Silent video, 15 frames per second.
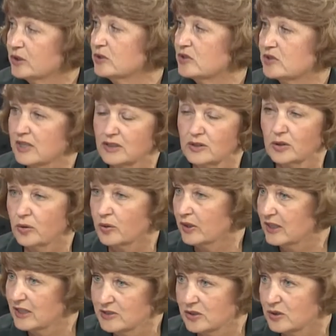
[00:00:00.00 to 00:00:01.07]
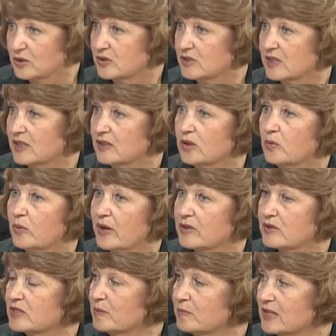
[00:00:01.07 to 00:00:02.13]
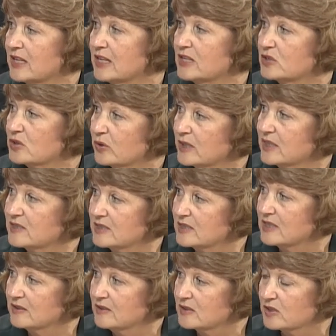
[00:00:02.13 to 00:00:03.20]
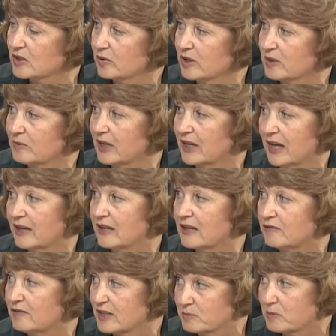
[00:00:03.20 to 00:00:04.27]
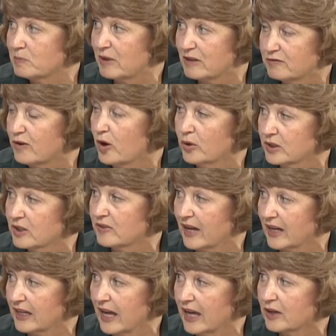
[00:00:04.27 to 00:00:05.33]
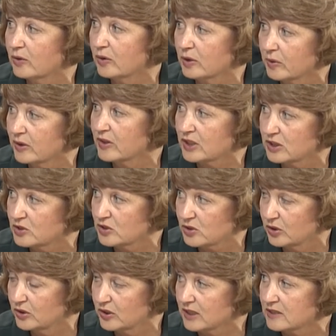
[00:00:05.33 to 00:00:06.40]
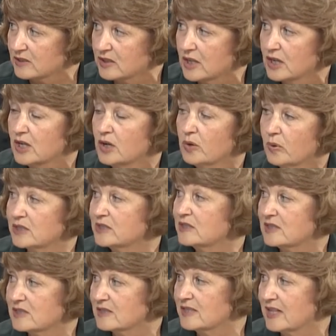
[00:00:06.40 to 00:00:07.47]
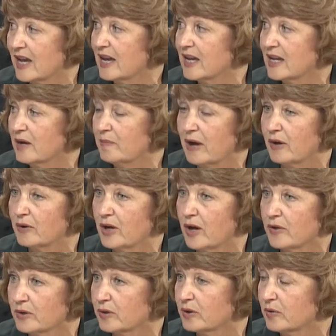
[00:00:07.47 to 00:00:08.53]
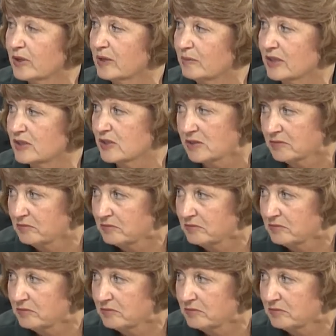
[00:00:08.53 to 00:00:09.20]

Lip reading: a good signal or is a good signal, whether something is or isn't in this agreement. And investment may fall into that category where the concern is, what does it say about other agreements?